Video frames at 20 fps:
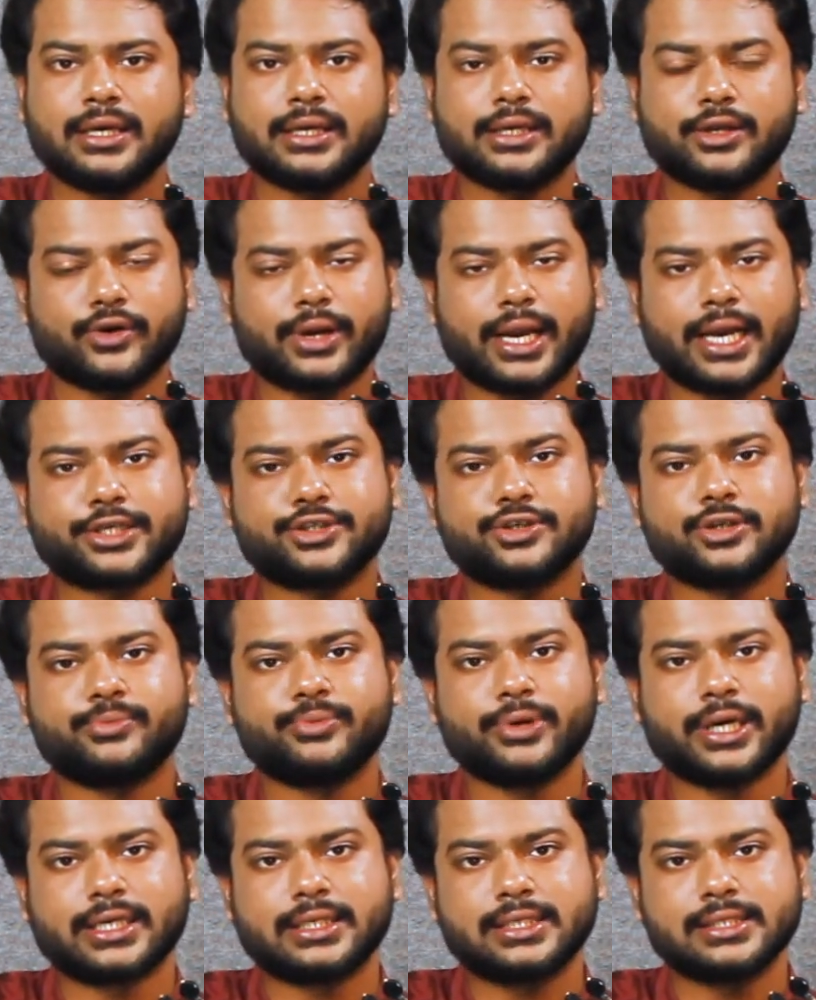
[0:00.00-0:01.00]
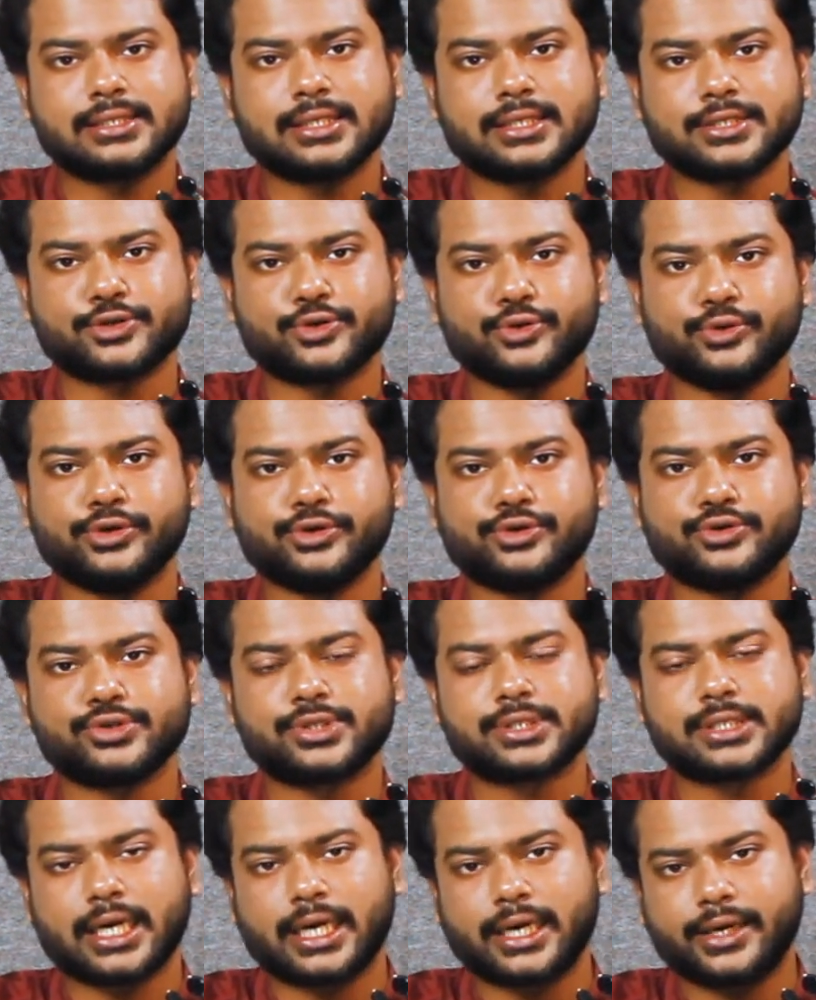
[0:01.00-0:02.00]
Your actual practice is going to
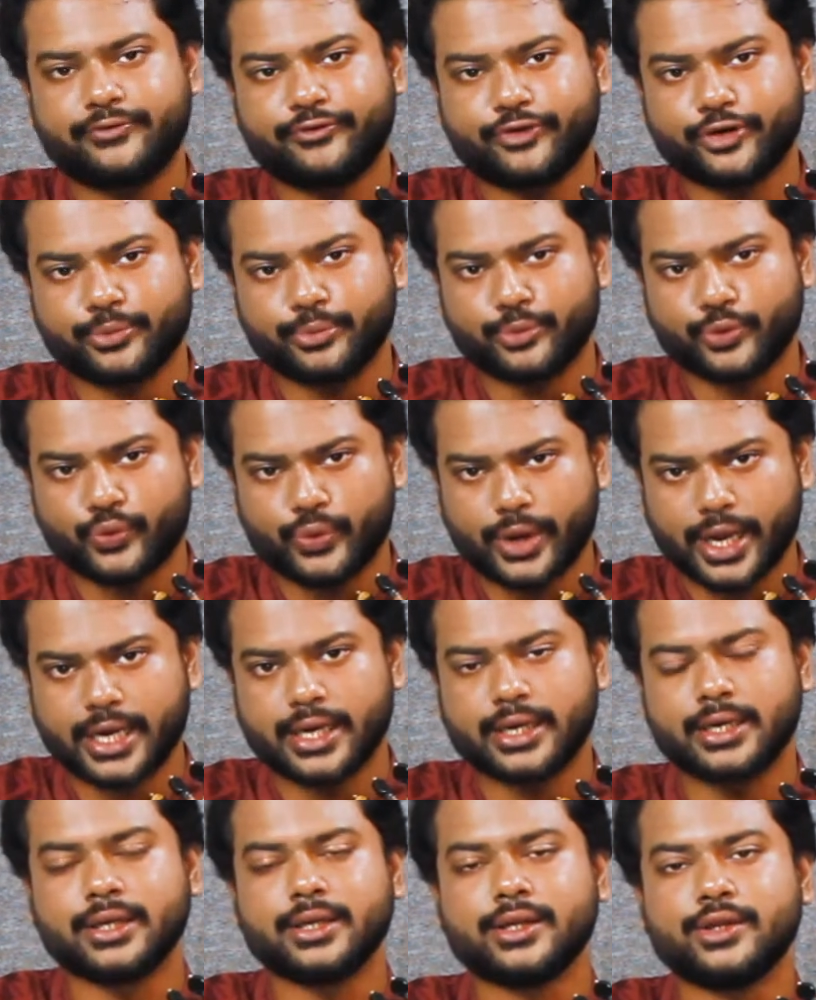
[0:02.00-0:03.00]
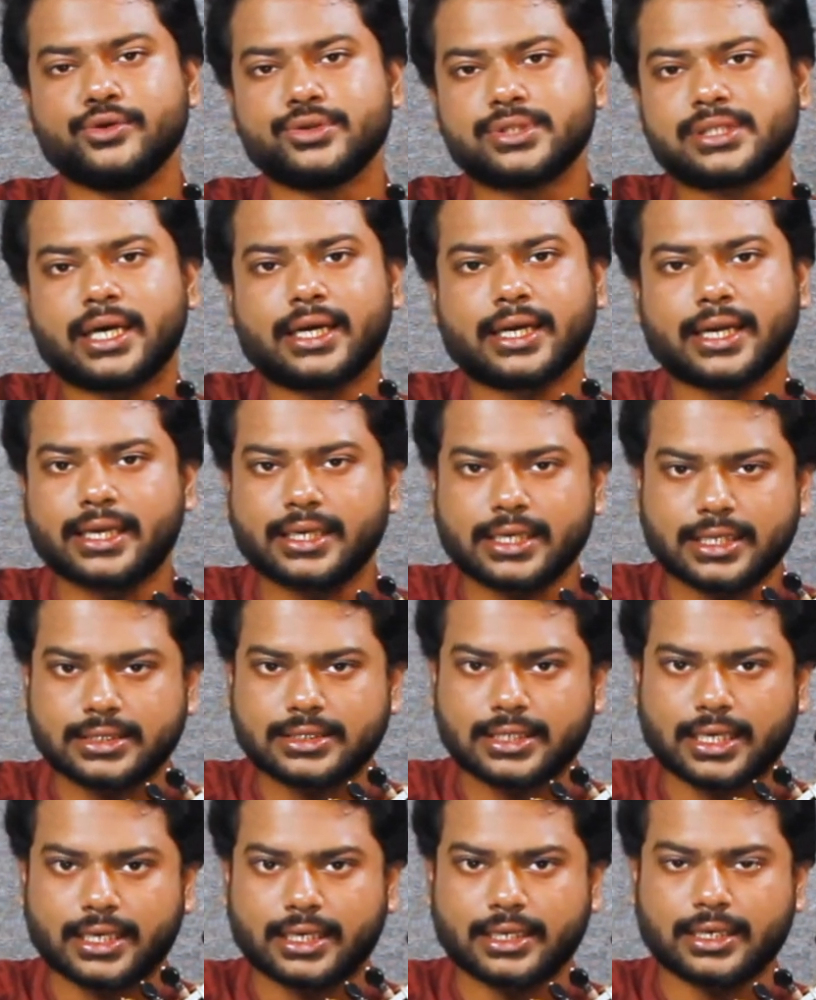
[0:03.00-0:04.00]
start from when you start getting
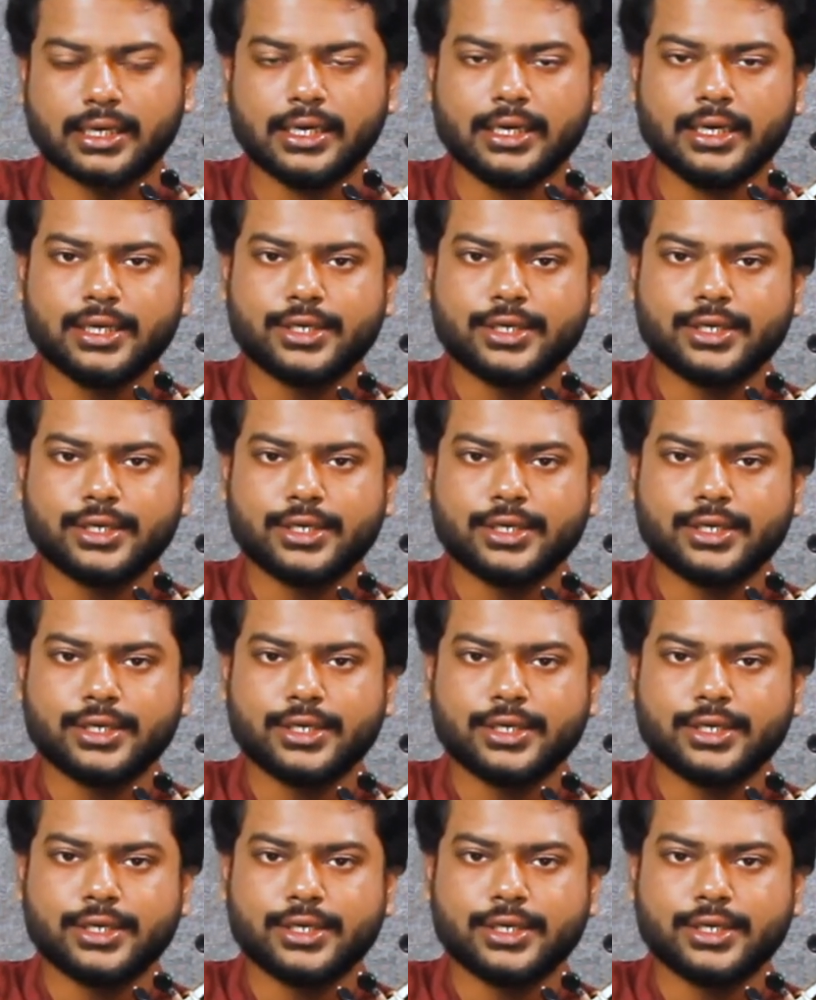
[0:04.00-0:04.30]
tired.